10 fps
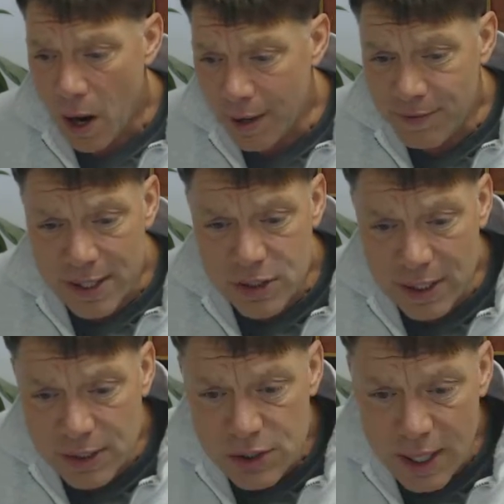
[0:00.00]
are
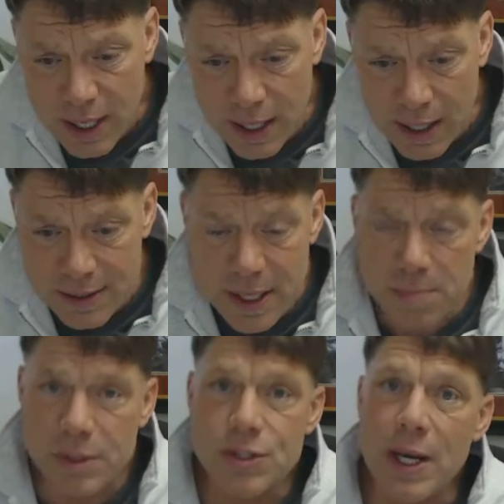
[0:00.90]
investing, say,
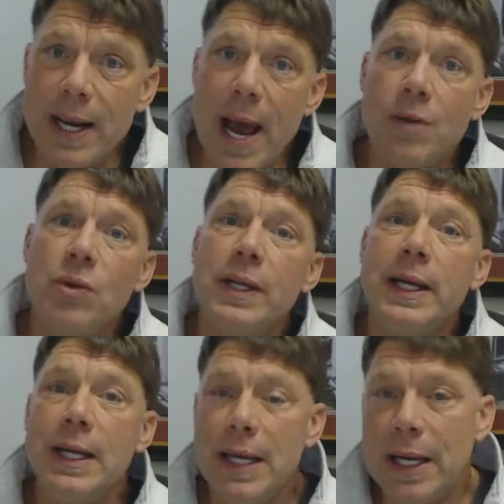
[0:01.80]
10%
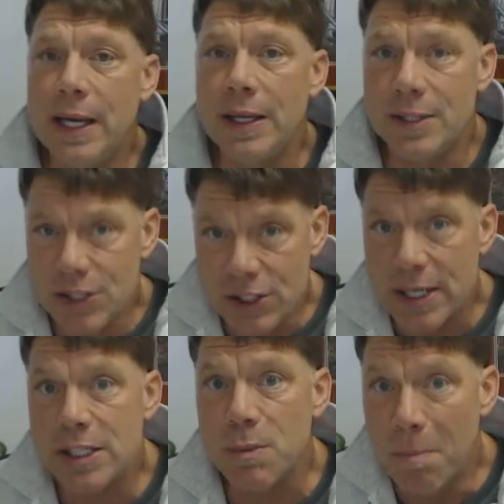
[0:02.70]
annually in
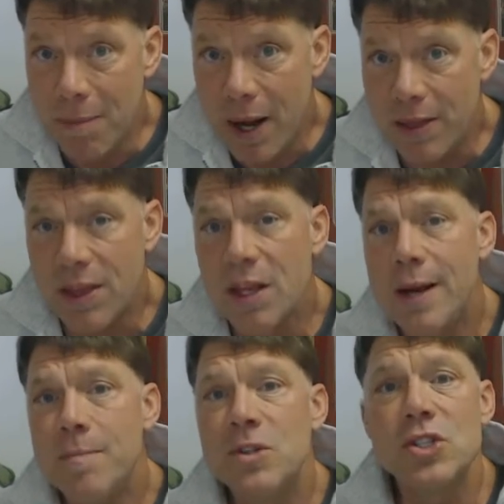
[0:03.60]
6-month
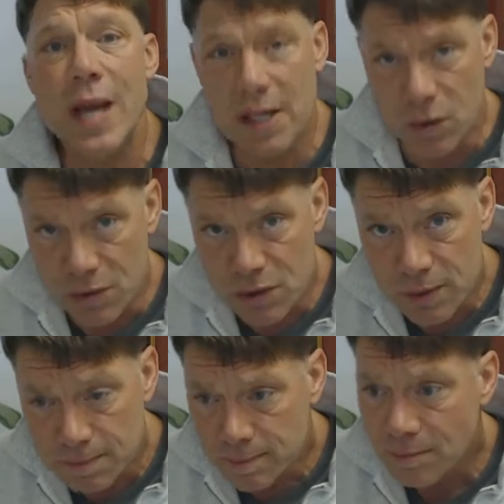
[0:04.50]

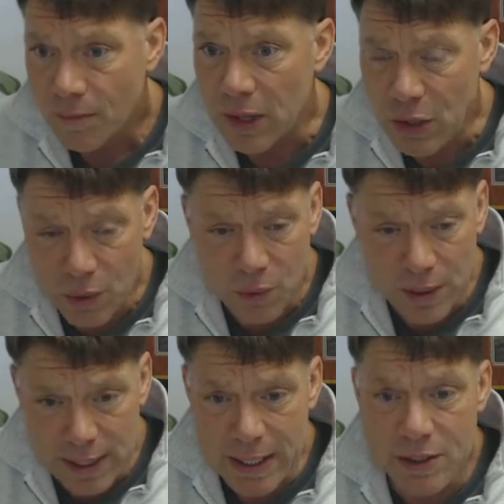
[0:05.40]
cycles,
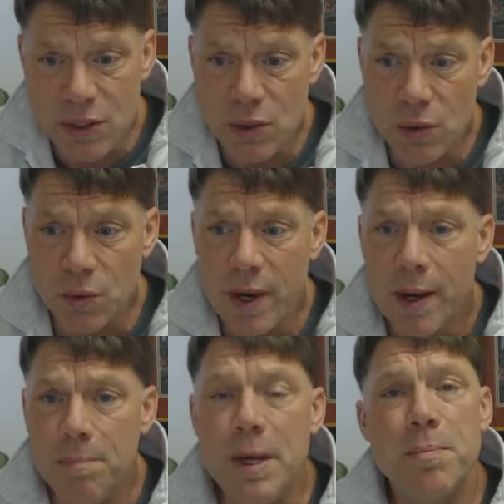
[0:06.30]
you need to
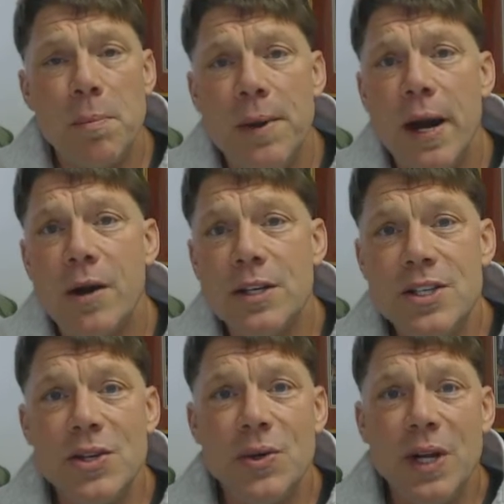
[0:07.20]
be
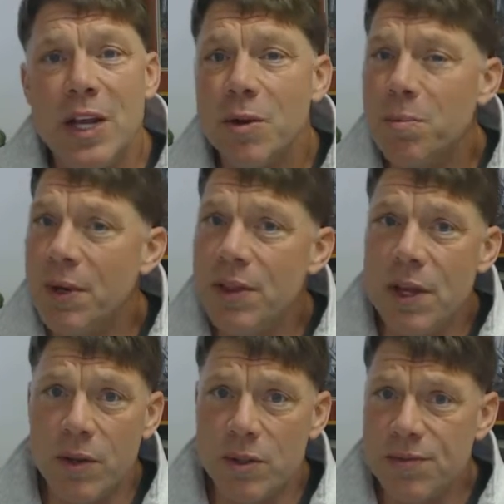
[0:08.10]
prepared to either
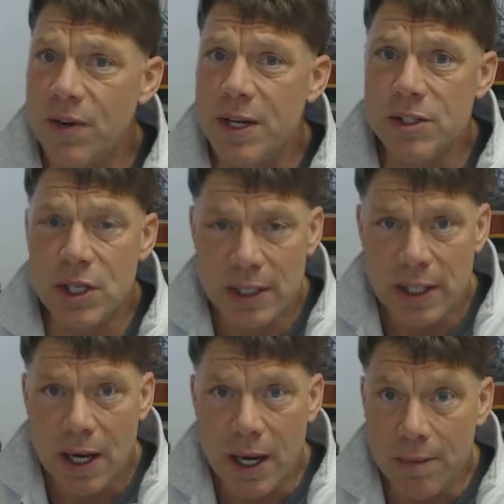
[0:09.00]
put those funds
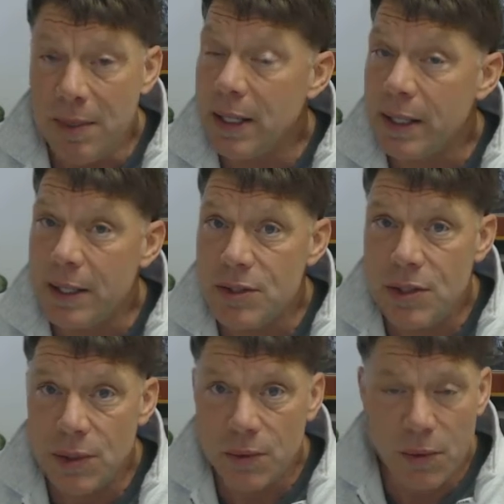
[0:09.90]
immediately
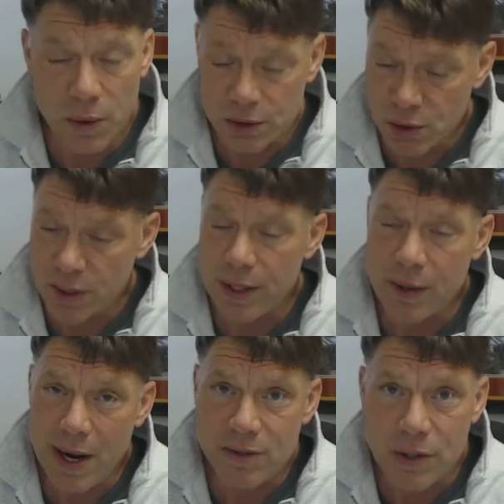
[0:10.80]
into, or shortly
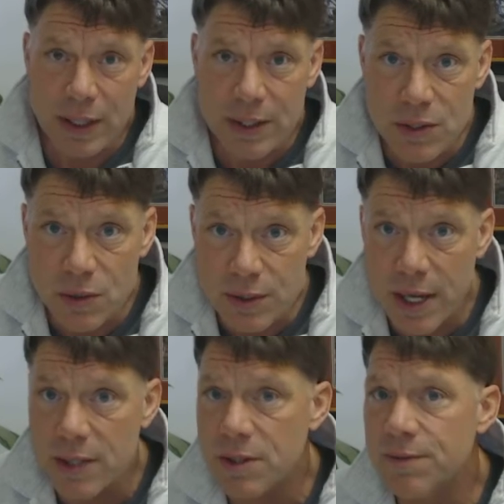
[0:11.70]
thereafter, into a
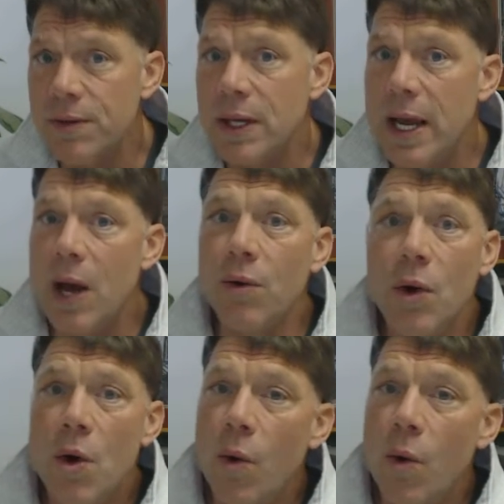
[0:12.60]
tax-deferred account,